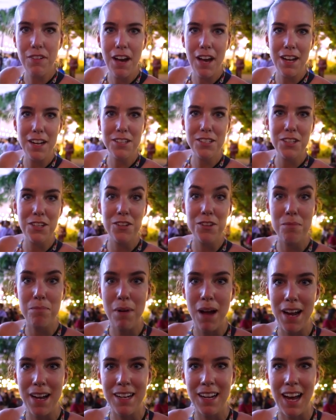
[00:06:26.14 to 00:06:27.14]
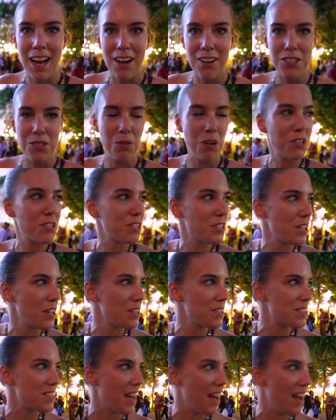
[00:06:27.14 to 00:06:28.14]
Headed to the bay now to watch the
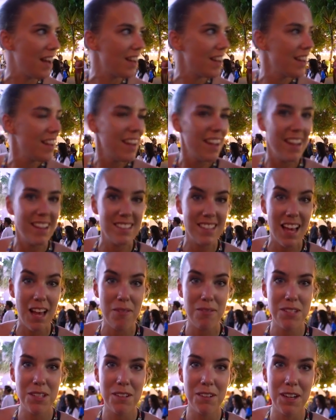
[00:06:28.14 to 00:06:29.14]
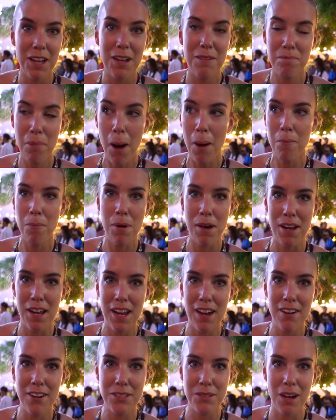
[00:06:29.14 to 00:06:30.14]
sunset. It's absolutely pumping
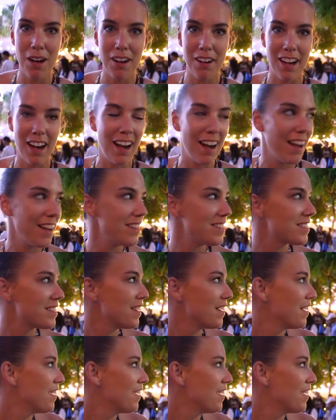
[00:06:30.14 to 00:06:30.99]
here as well, guys.